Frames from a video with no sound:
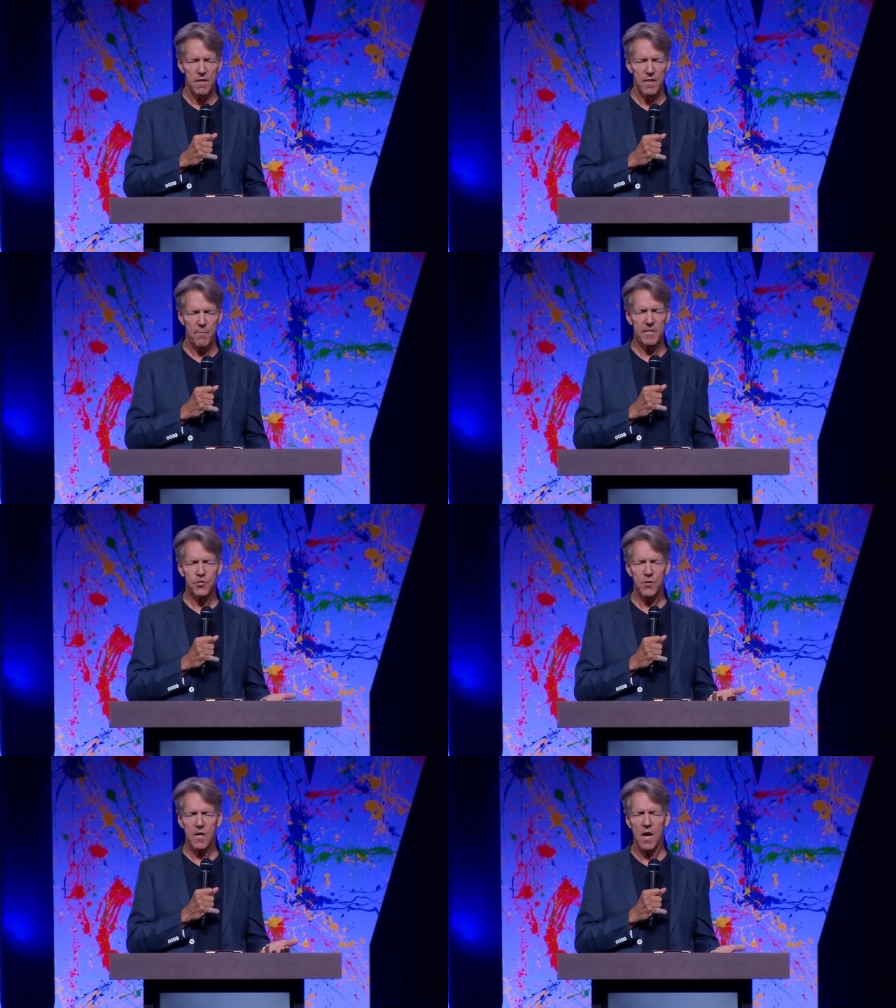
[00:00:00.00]
that means
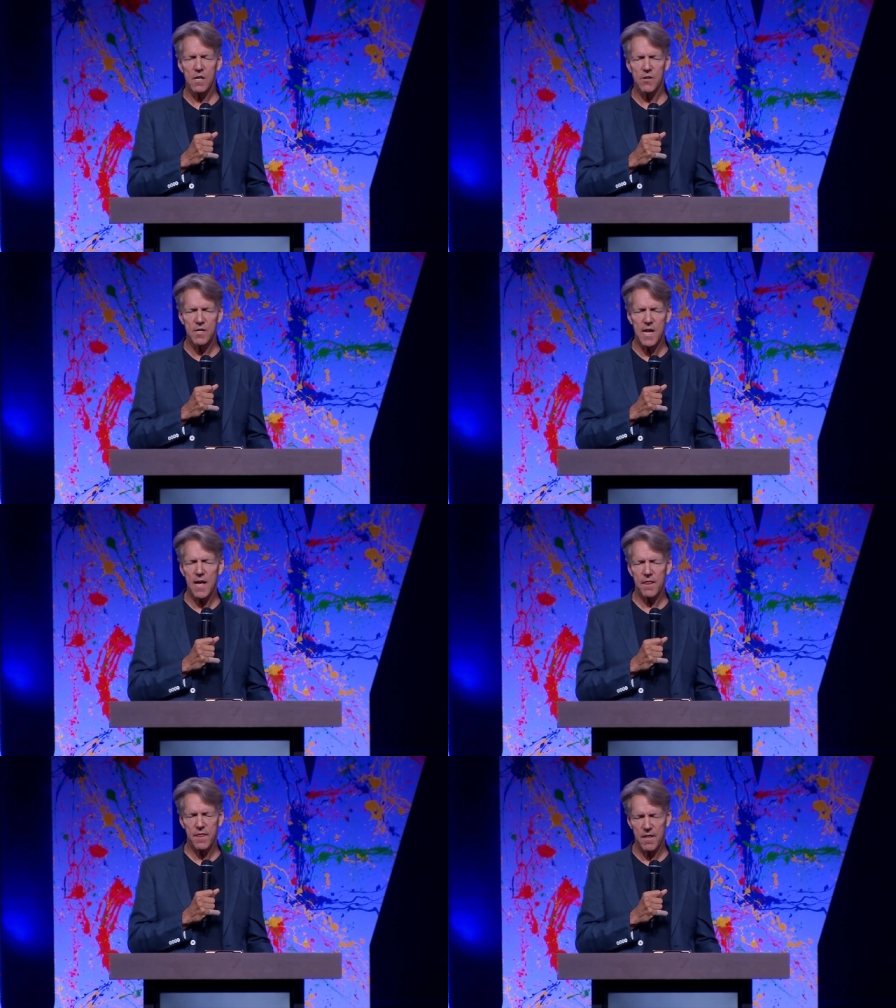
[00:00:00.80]
you conquered
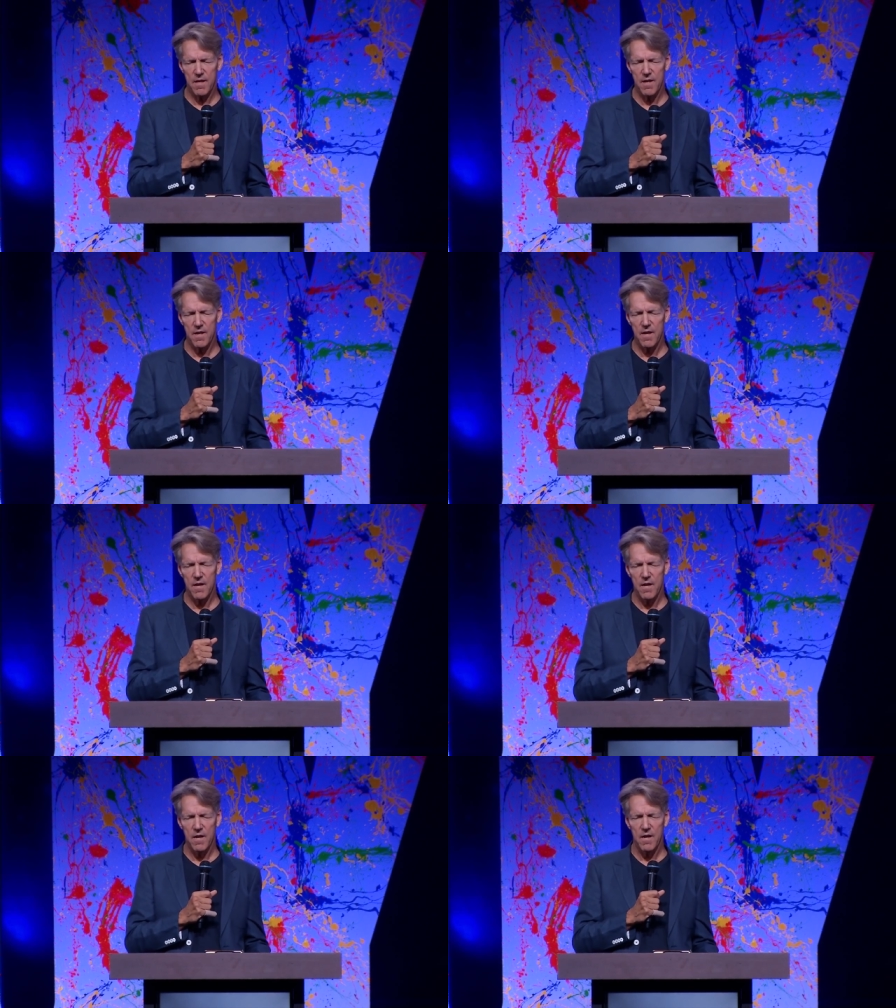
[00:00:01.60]
death
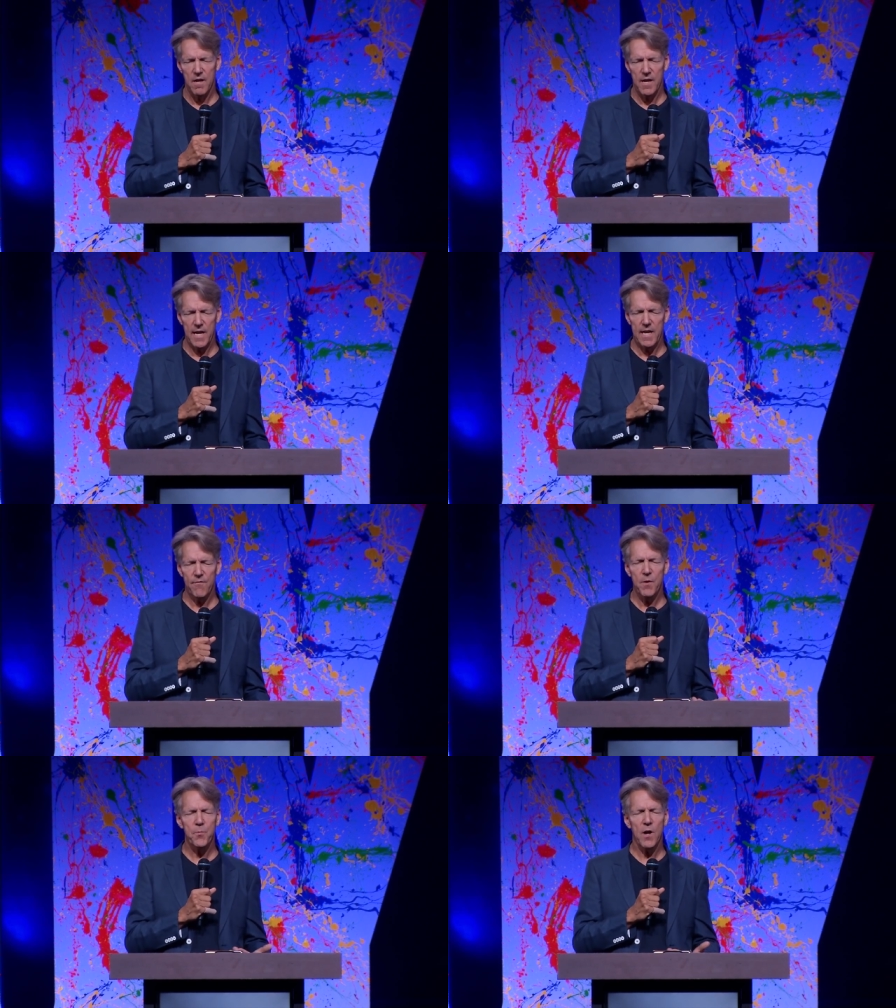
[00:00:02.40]
and
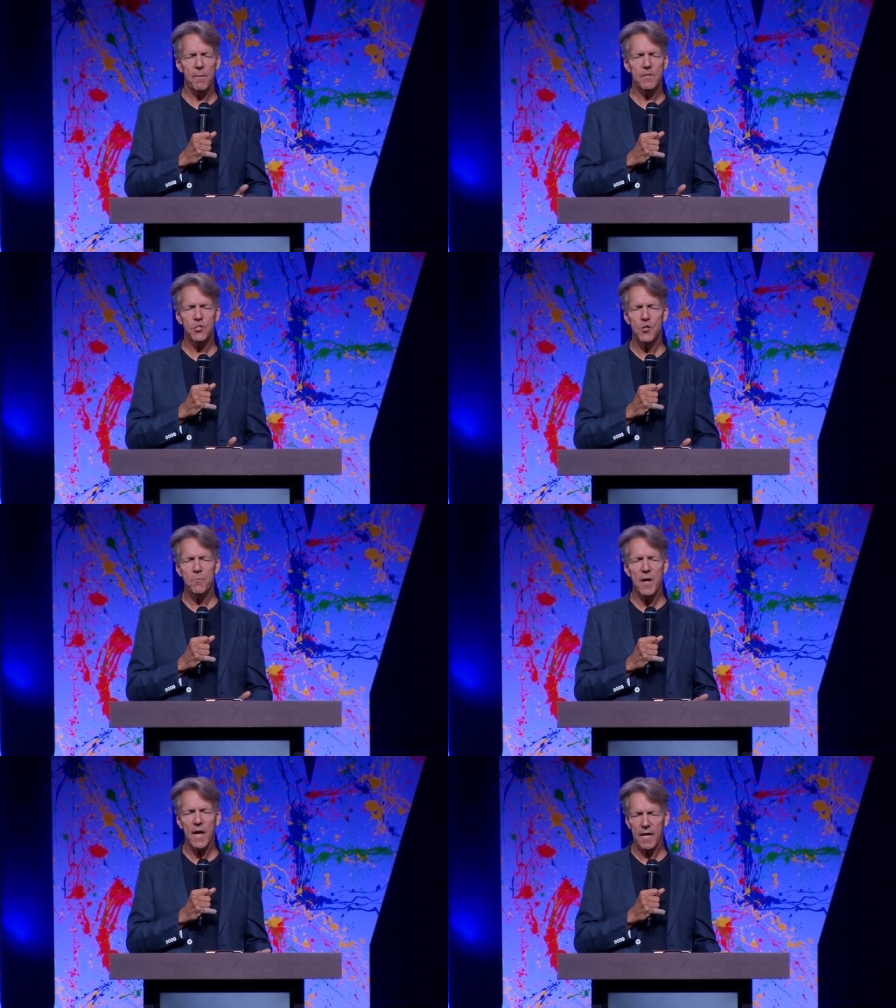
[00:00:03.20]
every promise you
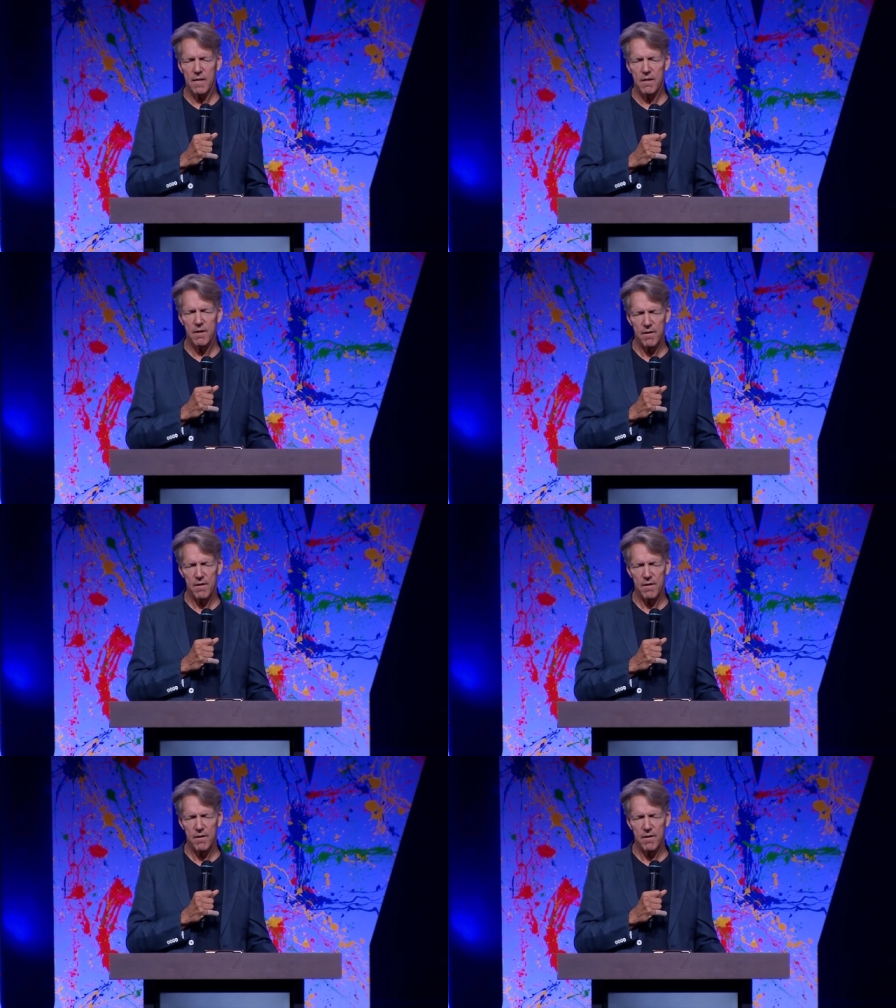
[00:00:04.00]
made